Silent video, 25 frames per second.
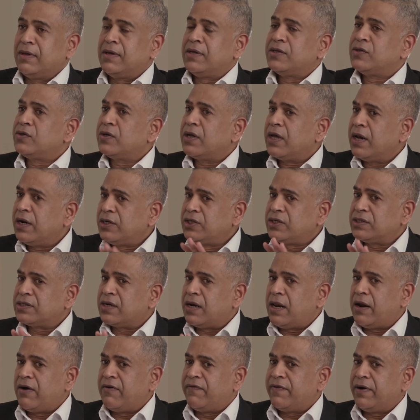So can I just
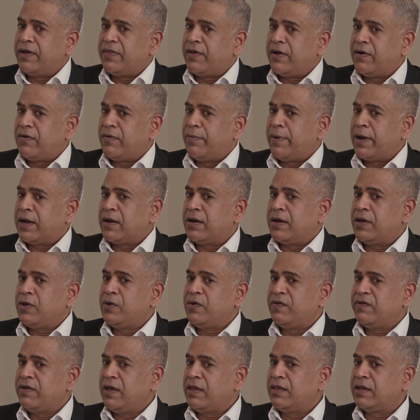clarify that, Rebecca? Are you
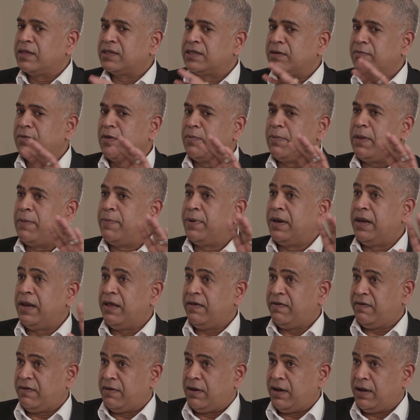saying that some of the people
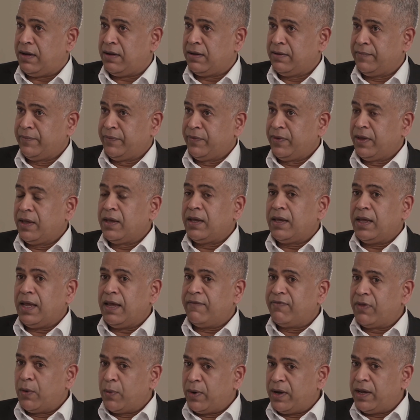listening,
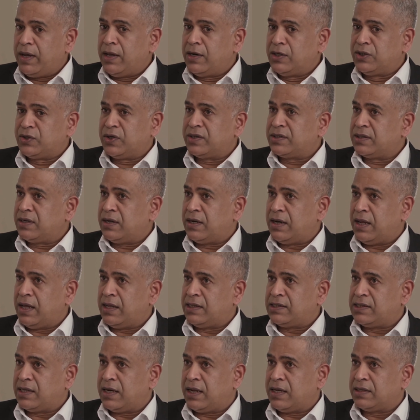if they were interested in
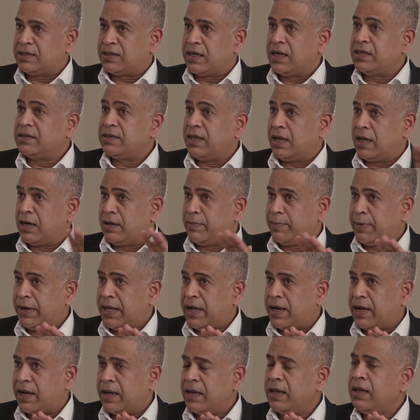NZSIS, they can
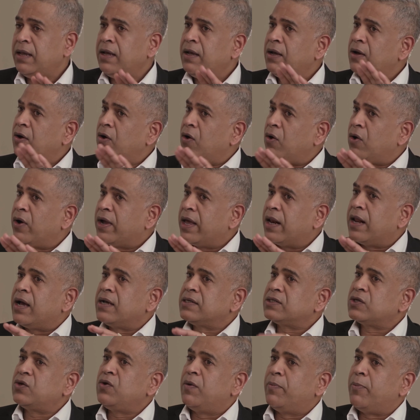apply? Or can I
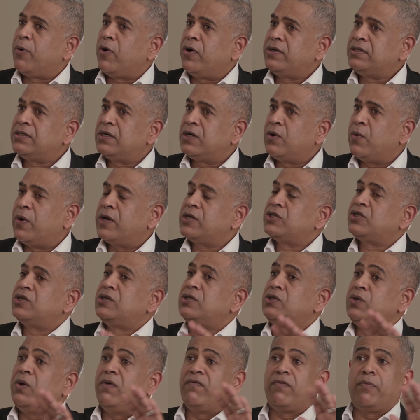ask you a pointed question?
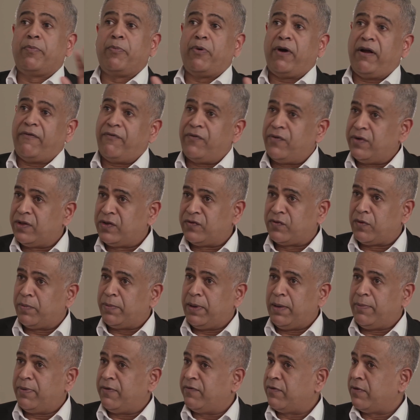Do you have a preference for
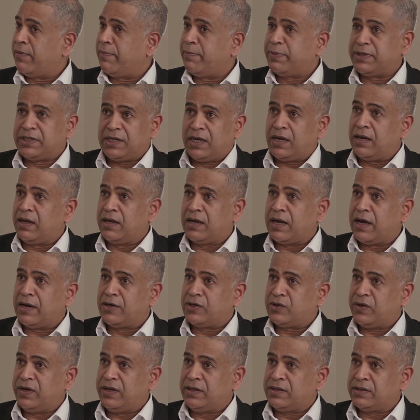people from particular
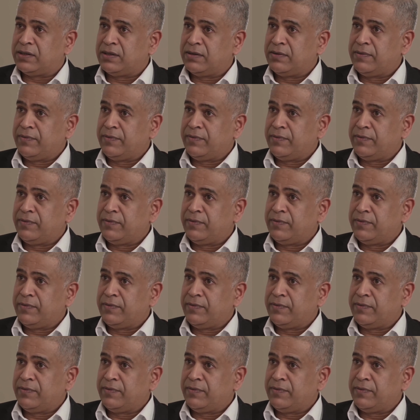countries?